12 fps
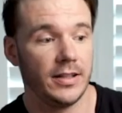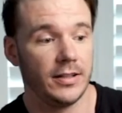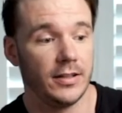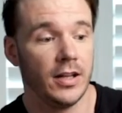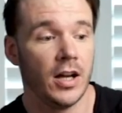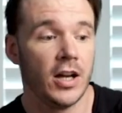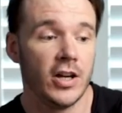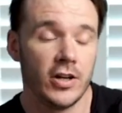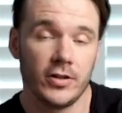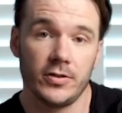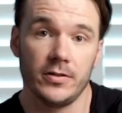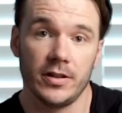in
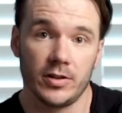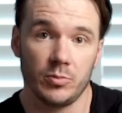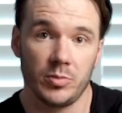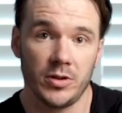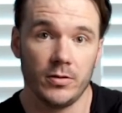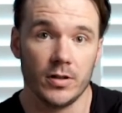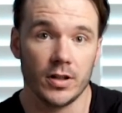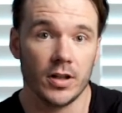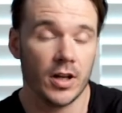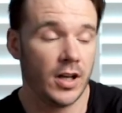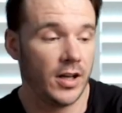to the computer.